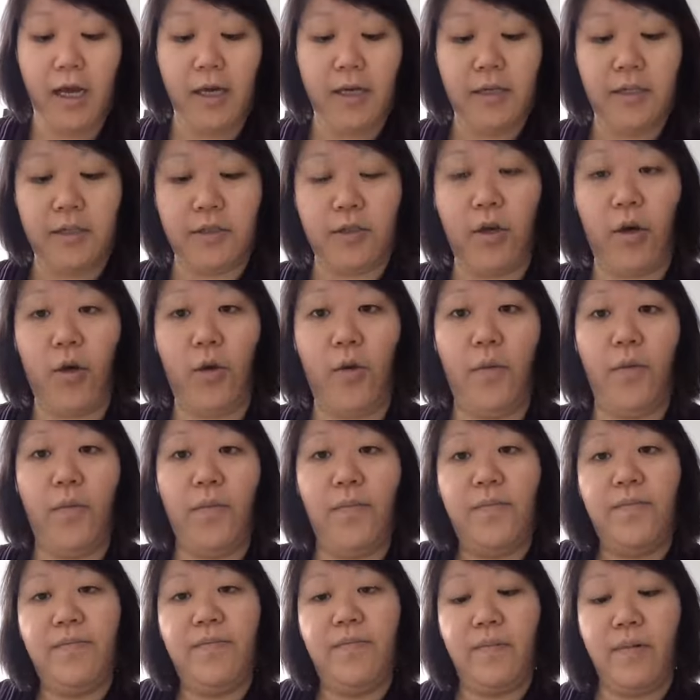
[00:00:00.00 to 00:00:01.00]
So
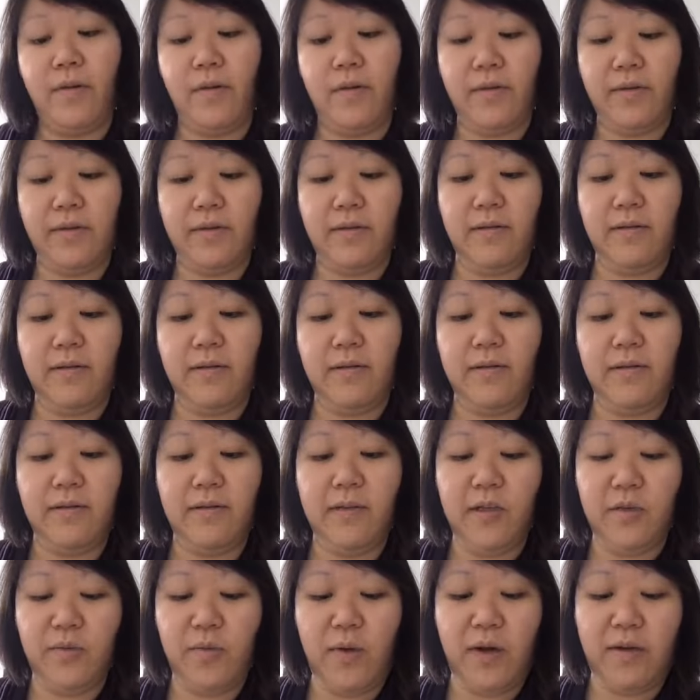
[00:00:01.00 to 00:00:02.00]

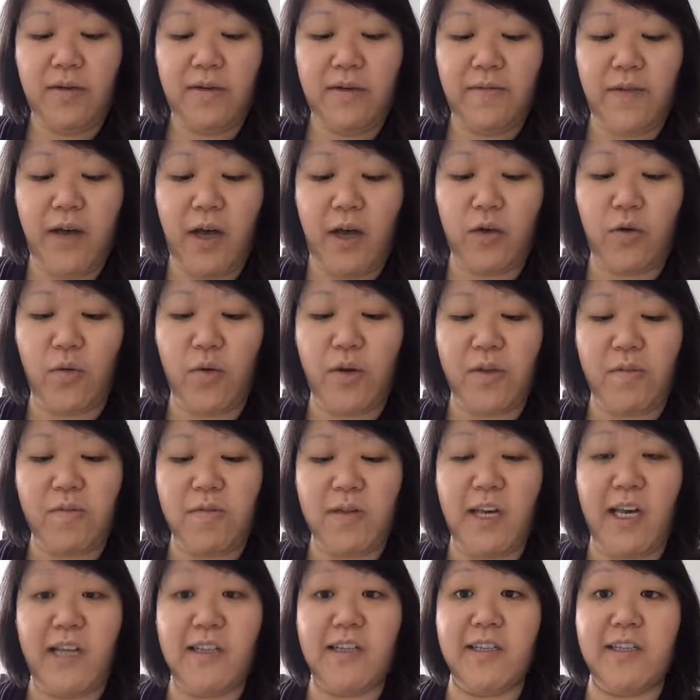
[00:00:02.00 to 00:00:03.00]
this round of algorithm
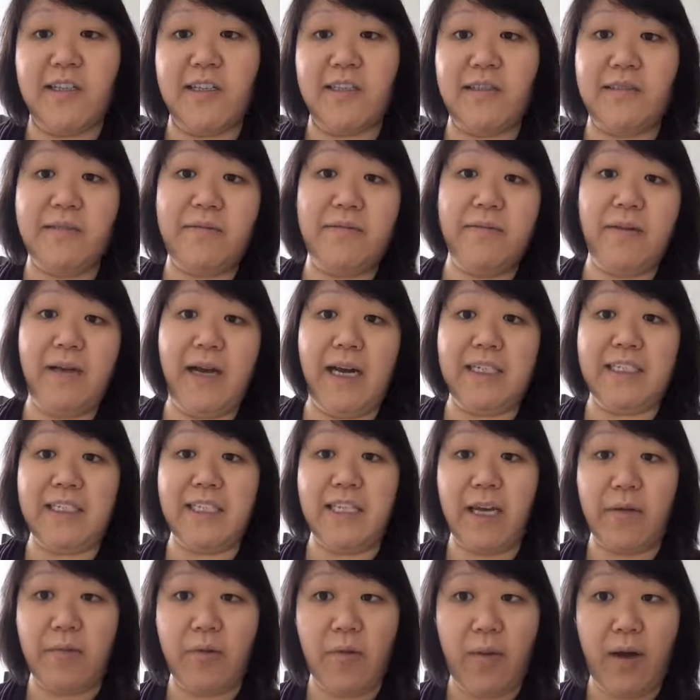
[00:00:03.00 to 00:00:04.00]
changes
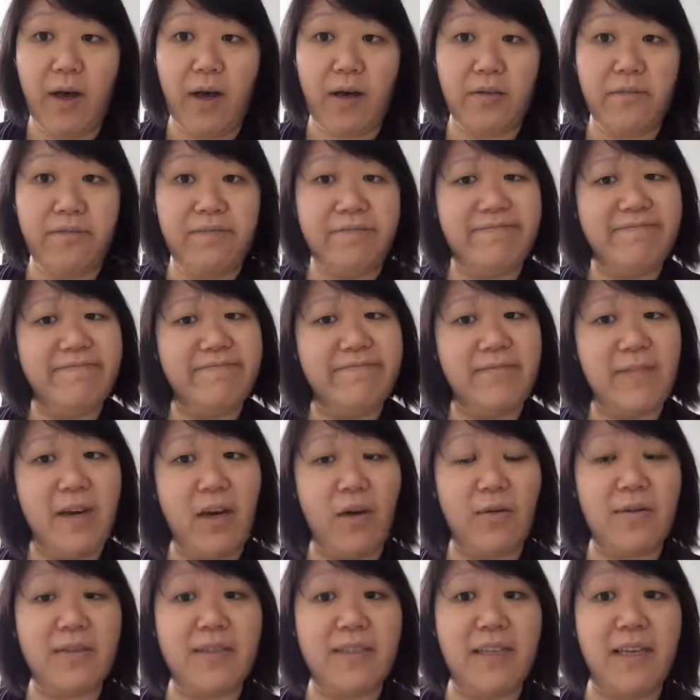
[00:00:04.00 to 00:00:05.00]
actually came about,
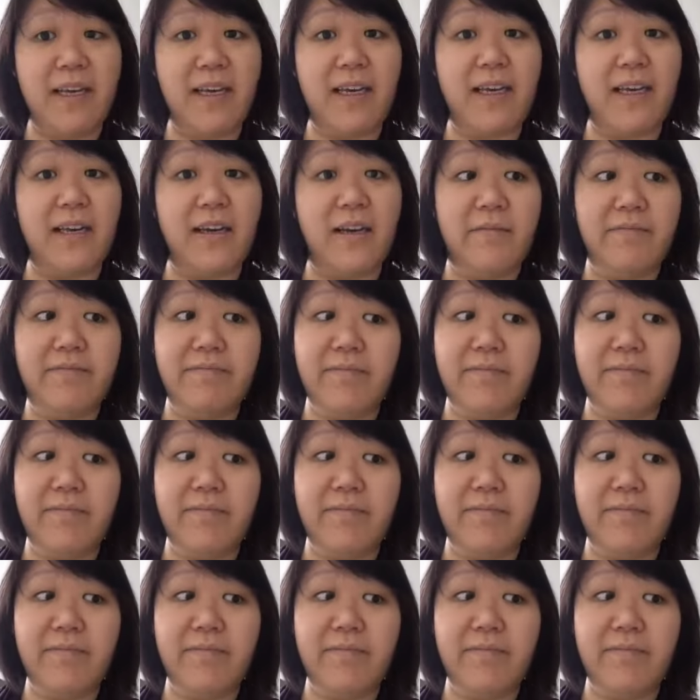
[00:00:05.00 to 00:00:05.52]
I would say,